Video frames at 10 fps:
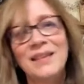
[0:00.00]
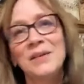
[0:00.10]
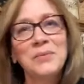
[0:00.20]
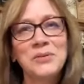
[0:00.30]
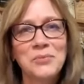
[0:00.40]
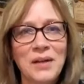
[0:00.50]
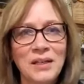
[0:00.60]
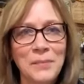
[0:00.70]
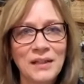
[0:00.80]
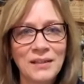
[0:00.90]
And then we'll do
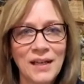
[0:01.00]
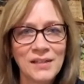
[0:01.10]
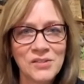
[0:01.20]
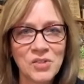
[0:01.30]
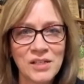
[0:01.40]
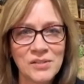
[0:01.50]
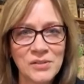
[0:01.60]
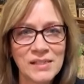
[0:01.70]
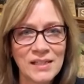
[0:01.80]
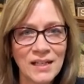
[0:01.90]
random act of kindness drawing.
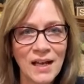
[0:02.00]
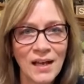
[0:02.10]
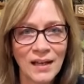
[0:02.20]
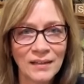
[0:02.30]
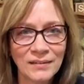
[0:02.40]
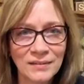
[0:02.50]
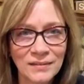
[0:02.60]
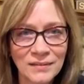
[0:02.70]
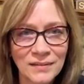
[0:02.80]
So stick on.